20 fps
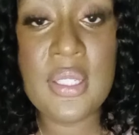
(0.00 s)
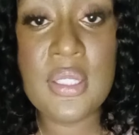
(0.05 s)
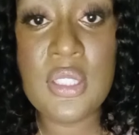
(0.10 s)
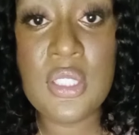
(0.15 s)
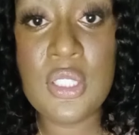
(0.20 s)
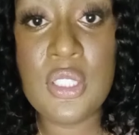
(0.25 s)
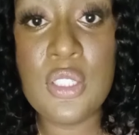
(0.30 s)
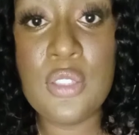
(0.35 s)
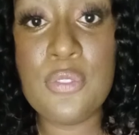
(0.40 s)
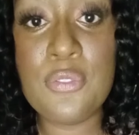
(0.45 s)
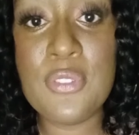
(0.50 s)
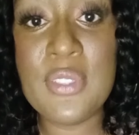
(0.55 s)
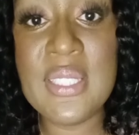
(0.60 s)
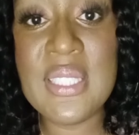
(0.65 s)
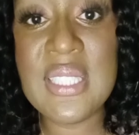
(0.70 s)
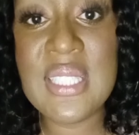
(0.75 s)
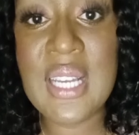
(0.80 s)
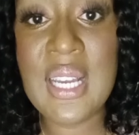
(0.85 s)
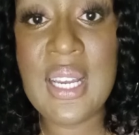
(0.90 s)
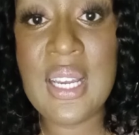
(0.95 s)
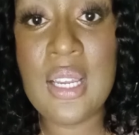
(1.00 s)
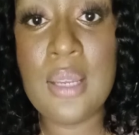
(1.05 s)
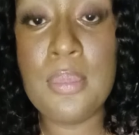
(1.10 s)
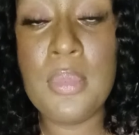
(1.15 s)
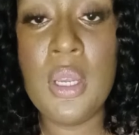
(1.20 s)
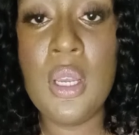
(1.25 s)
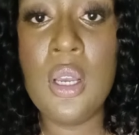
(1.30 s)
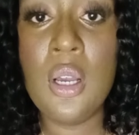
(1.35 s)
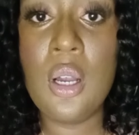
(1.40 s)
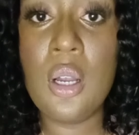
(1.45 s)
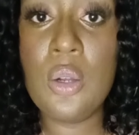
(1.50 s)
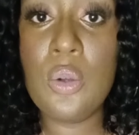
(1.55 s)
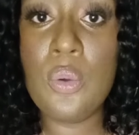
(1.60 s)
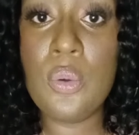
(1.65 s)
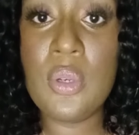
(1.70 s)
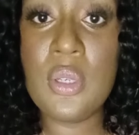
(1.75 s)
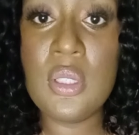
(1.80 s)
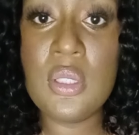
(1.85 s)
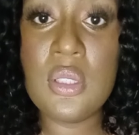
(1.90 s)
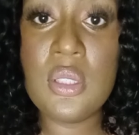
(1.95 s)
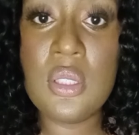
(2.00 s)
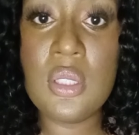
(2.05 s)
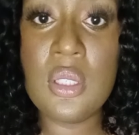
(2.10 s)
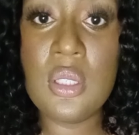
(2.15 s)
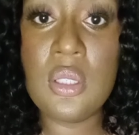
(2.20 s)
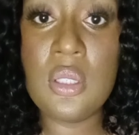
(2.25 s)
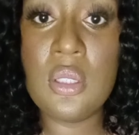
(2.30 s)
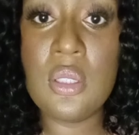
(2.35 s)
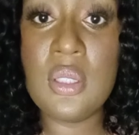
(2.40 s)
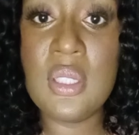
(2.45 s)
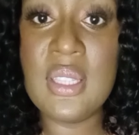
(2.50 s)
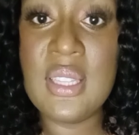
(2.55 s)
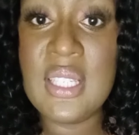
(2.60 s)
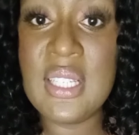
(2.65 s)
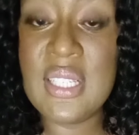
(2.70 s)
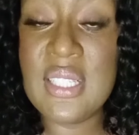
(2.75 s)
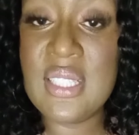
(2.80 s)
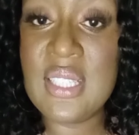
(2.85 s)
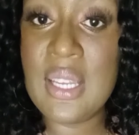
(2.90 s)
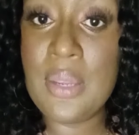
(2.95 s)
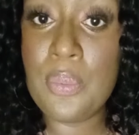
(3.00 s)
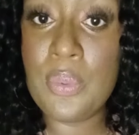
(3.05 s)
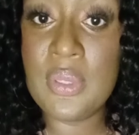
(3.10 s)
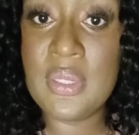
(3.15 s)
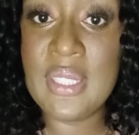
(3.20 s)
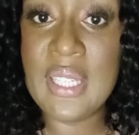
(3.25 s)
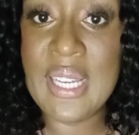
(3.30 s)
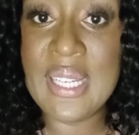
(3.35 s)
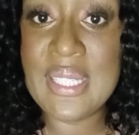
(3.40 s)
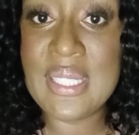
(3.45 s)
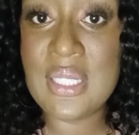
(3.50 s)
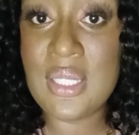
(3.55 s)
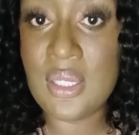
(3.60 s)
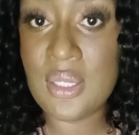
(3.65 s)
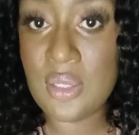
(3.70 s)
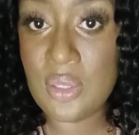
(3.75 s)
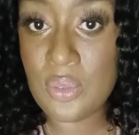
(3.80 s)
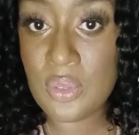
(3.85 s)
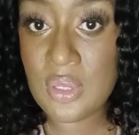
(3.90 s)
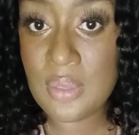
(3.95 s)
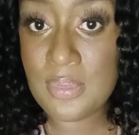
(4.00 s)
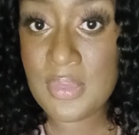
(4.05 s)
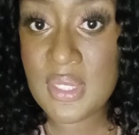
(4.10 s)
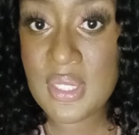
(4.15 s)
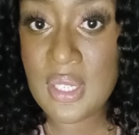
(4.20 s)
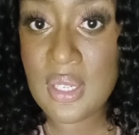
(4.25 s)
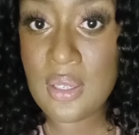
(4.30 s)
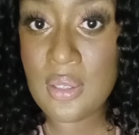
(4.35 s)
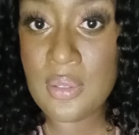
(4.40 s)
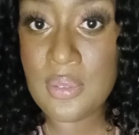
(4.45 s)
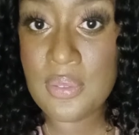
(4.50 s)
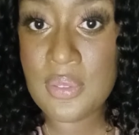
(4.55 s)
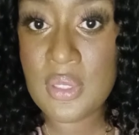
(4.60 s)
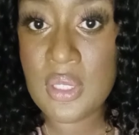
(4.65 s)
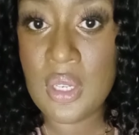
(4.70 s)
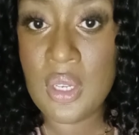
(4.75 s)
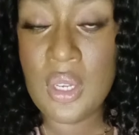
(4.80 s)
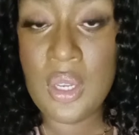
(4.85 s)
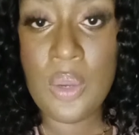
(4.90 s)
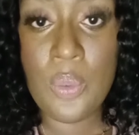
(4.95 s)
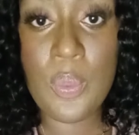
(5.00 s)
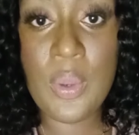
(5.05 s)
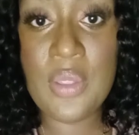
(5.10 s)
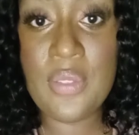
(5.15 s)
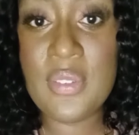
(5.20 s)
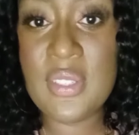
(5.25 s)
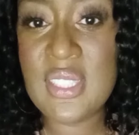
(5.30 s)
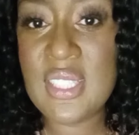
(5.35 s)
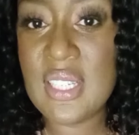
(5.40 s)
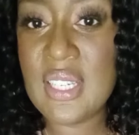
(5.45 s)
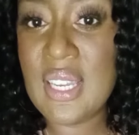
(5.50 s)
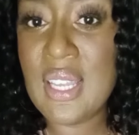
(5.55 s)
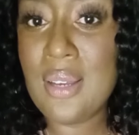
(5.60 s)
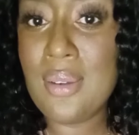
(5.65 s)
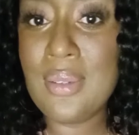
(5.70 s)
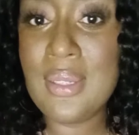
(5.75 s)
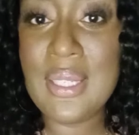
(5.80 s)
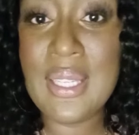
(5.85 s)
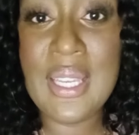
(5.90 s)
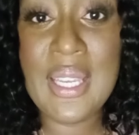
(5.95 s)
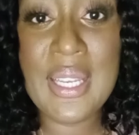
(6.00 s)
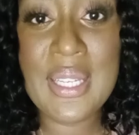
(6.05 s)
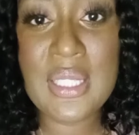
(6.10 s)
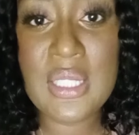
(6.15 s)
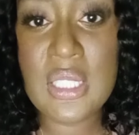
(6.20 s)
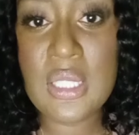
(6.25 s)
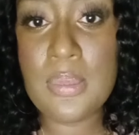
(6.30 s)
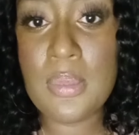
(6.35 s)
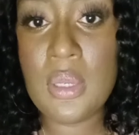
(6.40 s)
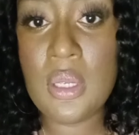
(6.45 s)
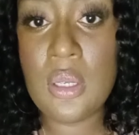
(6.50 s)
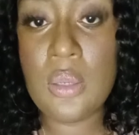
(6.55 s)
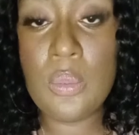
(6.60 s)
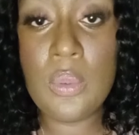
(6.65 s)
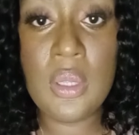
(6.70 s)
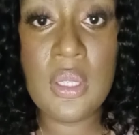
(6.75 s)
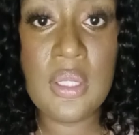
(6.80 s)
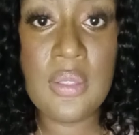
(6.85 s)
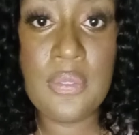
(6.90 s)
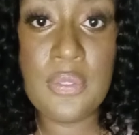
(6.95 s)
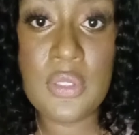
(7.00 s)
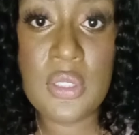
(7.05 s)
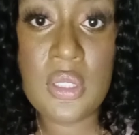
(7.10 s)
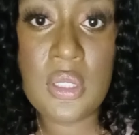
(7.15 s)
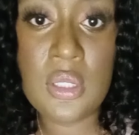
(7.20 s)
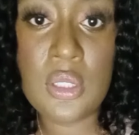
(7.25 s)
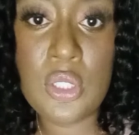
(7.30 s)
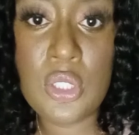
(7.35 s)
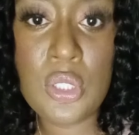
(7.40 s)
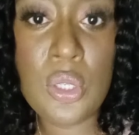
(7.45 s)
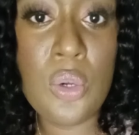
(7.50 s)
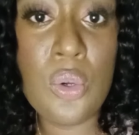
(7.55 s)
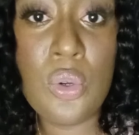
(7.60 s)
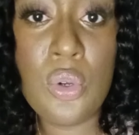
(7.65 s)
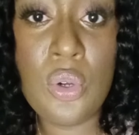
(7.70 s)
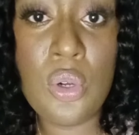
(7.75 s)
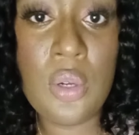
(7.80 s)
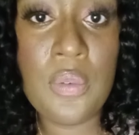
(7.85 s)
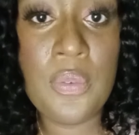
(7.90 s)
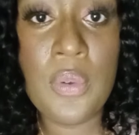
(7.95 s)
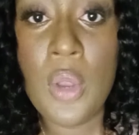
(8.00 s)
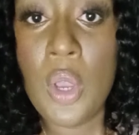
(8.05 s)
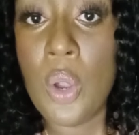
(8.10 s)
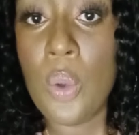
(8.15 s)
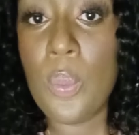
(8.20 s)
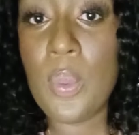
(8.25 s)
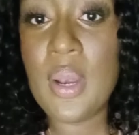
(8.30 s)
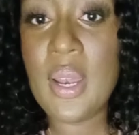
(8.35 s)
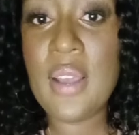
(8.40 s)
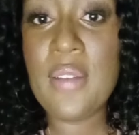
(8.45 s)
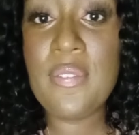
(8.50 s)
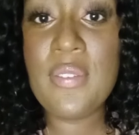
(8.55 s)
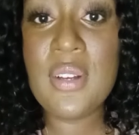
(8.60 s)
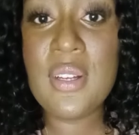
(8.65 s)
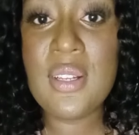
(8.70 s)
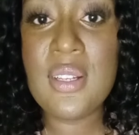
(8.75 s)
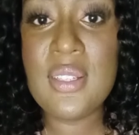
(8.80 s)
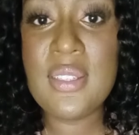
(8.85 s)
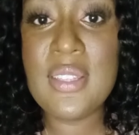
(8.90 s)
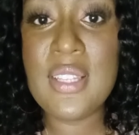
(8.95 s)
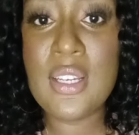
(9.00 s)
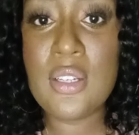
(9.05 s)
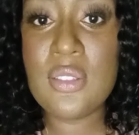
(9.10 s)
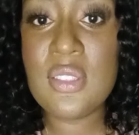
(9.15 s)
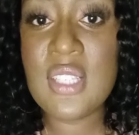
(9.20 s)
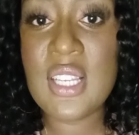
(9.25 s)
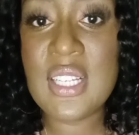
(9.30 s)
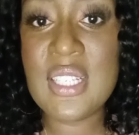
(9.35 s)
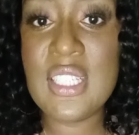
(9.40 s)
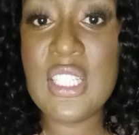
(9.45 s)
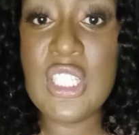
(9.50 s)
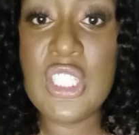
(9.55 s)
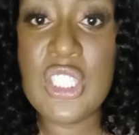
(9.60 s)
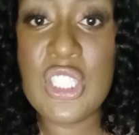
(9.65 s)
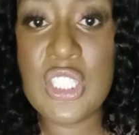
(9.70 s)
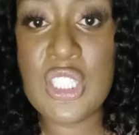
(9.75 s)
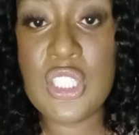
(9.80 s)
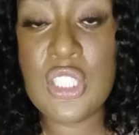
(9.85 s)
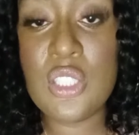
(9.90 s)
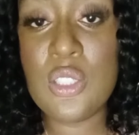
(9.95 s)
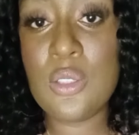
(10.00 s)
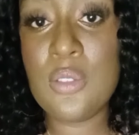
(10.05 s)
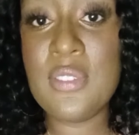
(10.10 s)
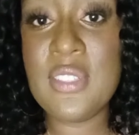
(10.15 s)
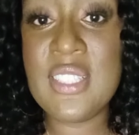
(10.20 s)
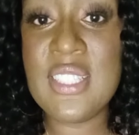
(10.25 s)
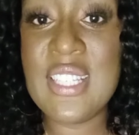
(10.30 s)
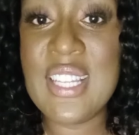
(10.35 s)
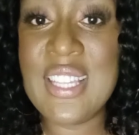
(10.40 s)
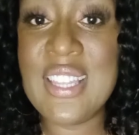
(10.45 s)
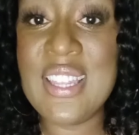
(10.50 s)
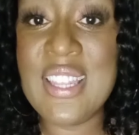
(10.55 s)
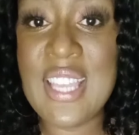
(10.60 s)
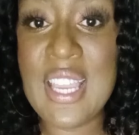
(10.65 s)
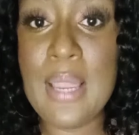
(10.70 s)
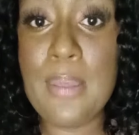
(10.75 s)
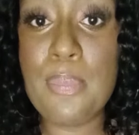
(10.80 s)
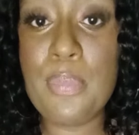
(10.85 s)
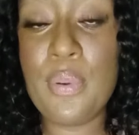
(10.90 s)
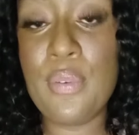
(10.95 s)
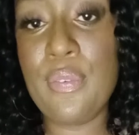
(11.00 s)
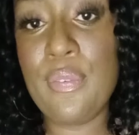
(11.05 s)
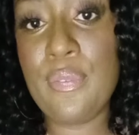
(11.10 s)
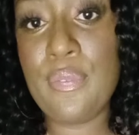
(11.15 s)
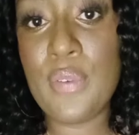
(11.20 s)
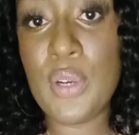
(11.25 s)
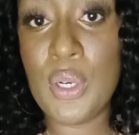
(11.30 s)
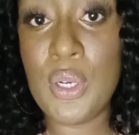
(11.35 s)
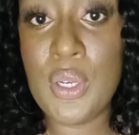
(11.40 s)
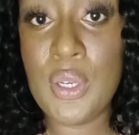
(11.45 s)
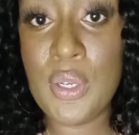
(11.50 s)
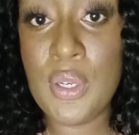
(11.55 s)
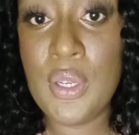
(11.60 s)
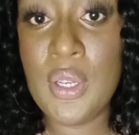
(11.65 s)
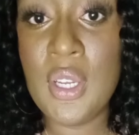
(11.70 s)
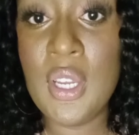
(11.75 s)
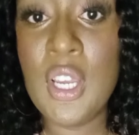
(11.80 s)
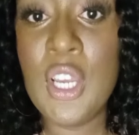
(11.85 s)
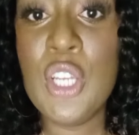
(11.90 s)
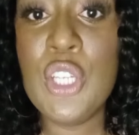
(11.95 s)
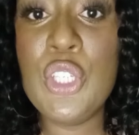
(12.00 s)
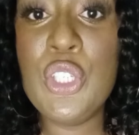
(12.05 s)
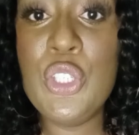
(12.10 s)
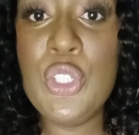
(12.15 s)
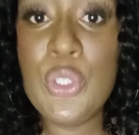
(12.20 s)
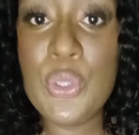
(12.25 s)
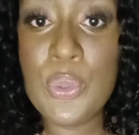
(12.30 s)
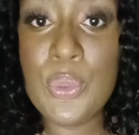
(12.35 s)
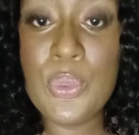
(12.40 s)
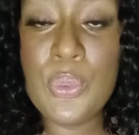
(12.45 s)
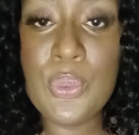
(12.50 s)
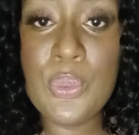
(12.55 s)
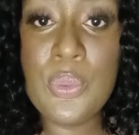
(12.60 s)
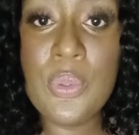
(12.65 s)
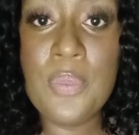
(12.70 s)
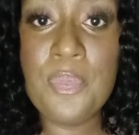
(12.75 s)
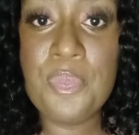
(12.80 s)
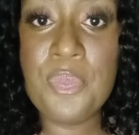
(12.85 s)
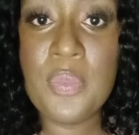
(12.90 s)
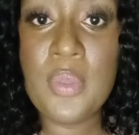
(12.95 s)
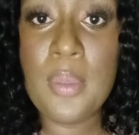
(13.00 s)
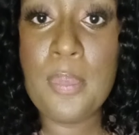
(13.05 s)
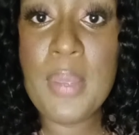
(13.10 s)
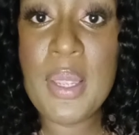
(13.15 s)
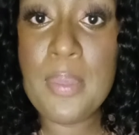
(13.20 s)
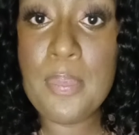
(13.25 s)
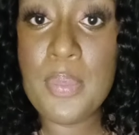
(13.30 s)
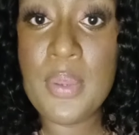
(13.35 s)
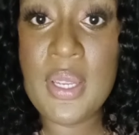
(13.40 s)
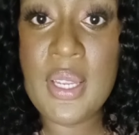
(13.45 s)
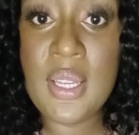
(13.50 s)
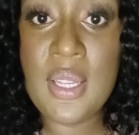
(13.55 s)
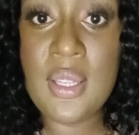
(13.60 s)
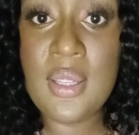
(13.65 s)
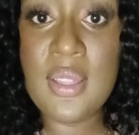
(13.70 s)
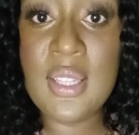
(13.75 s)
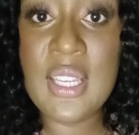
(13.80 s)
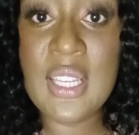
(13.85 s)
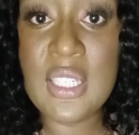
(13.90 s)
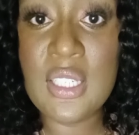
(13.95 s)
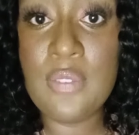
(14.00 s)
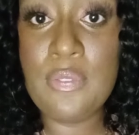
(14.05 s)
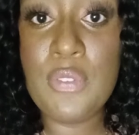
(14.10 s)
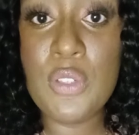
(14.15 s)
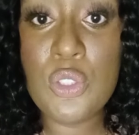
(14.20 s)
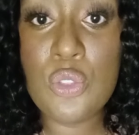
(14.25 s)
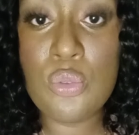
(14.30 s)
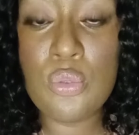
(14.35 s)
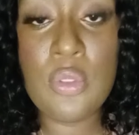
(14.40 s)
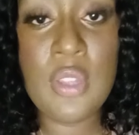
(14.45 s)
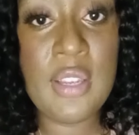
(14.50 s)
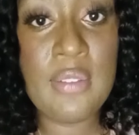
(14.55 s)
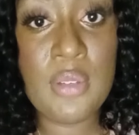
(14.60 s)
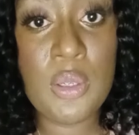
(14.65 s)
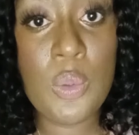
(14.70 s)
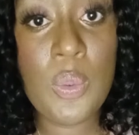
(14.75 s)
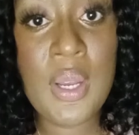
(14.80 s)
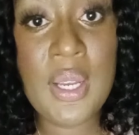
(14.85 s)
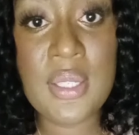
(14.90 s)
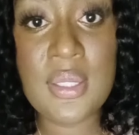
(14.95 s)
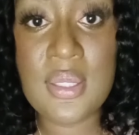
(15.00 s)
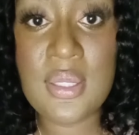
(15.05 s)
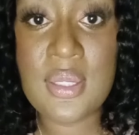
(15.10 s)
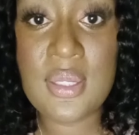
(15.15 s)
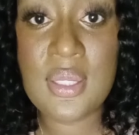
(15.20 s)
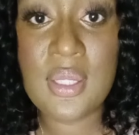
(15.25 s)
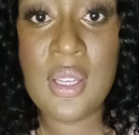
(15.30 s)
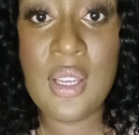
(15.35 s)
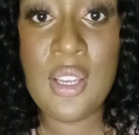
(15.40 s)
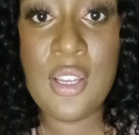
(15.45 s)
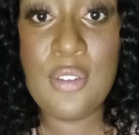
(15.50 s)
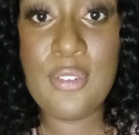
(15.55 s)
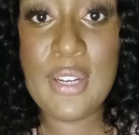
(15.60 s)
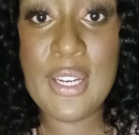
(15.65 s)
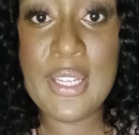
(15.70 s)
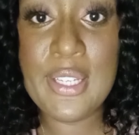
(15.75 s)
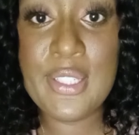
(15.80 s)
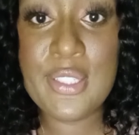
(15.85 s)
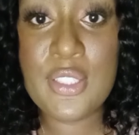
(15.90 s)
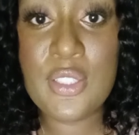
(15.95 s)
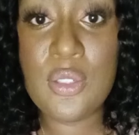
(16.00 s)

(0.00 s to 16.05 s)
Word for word: into your free time according to the things they would like done on themselves, whether it's a nail enhancement, whether it's a soak off, whatever nail technician service that they prefer, you may be the individual they request right?